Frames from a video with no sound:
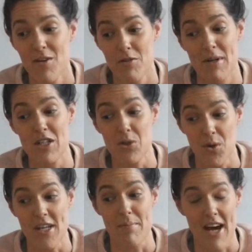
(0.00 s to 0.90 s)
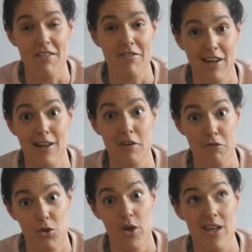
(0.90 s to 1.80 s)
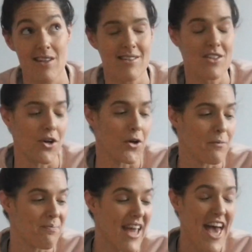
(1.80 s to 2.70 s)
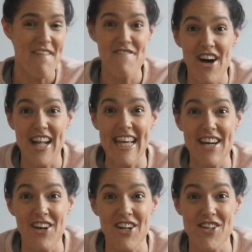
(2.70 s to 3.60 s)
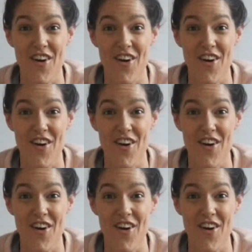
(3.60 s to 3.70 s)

we've been talking about it for nearly 4 years. So finally got a